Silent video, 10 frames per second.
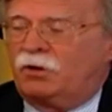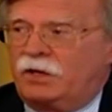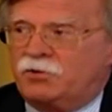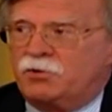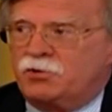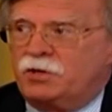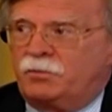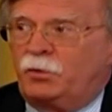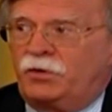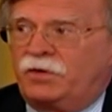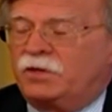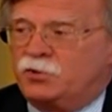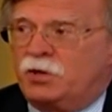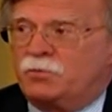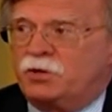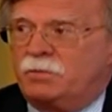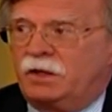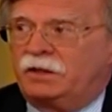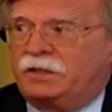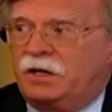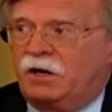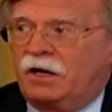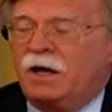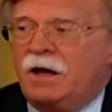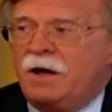relationship with the Egyptian military.